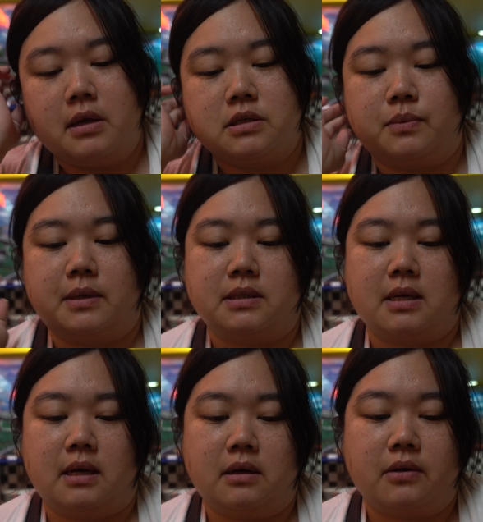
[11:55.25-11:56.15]
So we
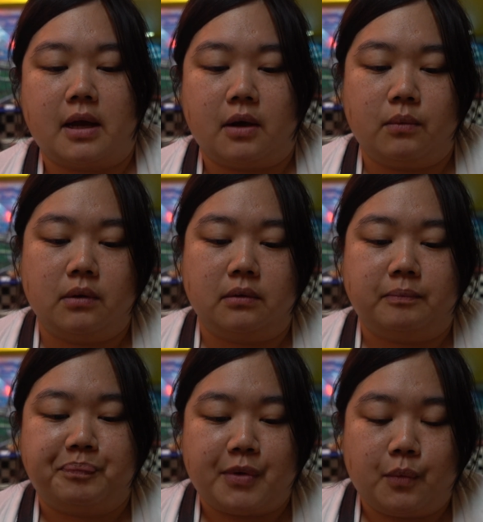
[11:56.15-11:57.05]
decided, okay,
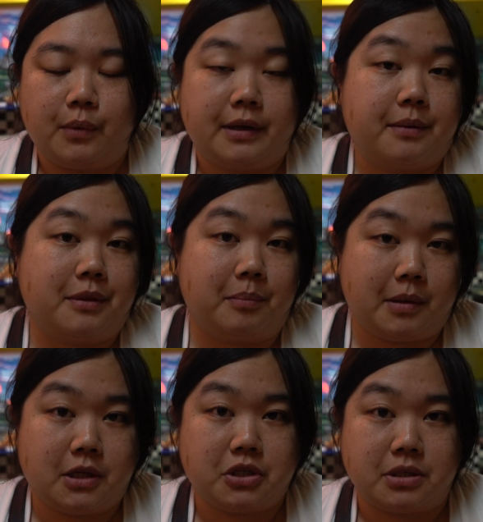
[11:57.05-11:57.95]
we'll hit up the
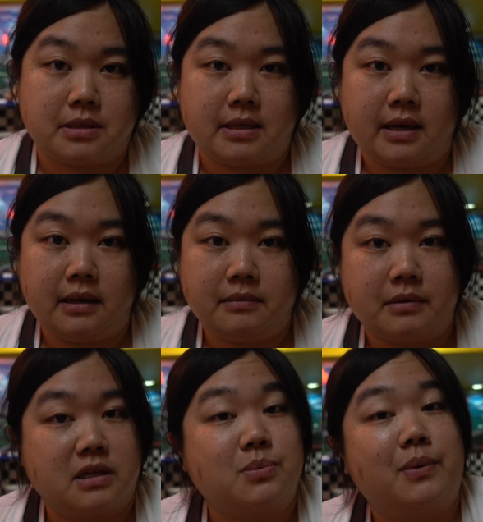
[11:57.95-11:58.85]
beach instead,
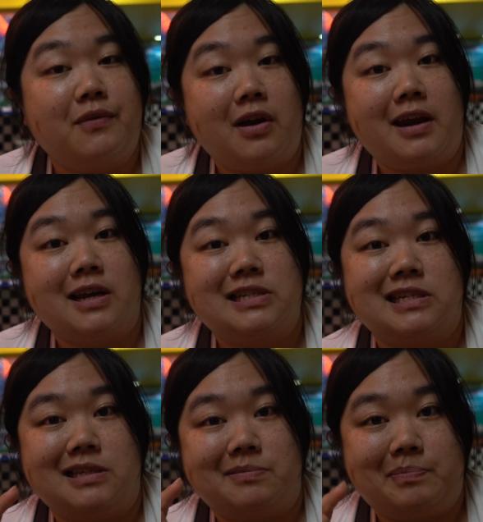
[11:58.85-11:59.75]
because we've not
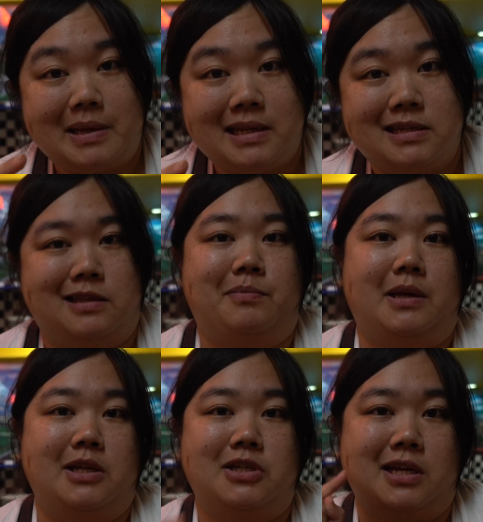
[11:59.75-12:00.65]
actually been to the beach